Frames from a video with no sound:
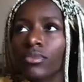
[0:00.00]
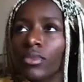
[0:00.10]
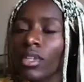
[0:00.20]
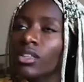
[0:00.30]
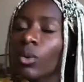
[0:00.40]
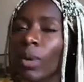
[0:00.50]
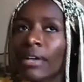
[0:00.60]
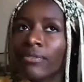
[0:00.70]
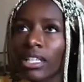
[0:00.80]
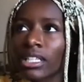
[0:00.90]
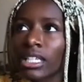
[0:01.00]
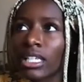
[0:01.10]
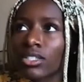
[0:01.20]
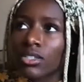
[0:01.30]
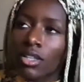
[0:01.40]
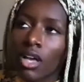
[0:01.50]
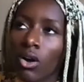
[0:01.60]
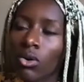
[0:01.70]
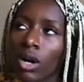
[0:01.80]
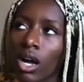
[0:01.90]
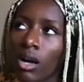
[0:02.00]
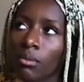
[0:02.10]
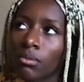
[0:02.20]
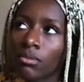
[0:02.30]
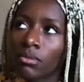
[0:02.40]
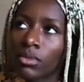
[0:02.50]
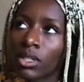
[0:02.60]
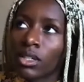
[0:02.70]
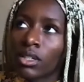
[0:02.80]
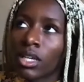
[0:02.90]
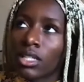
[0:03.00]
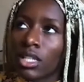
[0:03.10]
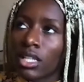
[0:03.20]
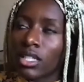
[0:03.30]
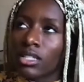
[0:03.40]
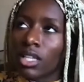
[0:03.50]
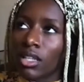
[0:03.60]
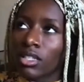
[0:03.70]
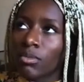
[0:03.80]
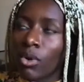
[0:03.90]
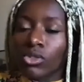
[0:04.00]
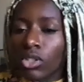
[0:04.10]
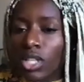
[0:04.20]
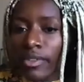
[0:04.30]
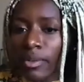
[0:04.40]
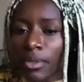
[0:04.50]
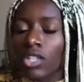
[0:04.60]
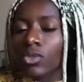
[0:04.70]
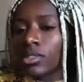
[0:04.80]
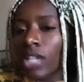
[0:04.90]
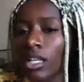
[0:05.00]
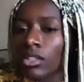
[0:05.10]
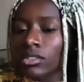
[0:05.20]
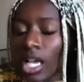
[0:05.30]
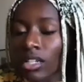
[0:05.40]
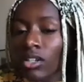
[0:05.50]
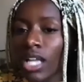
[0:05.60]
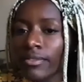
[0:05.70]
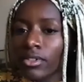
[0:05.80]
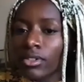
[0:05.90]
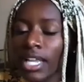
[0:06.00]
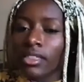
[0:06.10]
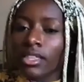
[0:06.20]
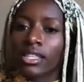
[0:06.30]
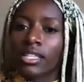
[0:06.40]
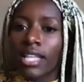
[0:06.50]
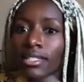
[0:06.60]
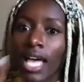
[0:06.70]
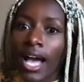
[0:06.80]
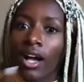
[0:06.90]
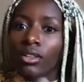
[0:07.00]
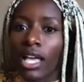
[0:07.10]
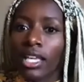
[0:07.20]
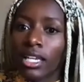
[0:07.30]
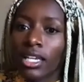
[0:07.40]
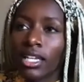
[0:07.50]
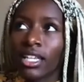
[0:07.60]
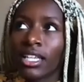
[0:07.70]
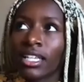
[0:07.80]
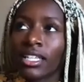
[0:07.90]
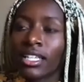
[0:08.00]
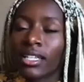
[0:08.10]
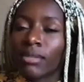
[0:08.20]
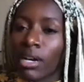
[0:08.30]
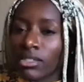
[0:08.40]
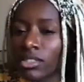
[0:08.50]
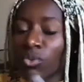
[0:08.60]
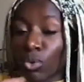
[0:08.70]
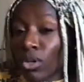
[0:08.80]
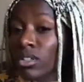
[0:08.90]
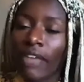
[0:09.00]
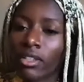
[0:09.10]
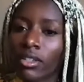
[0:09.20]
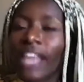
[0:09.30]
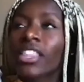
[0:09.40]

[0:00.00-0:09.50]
the way I feel it is so it's like on this emotional level, but also a technical level, and I think that that's how like my stuff works. I think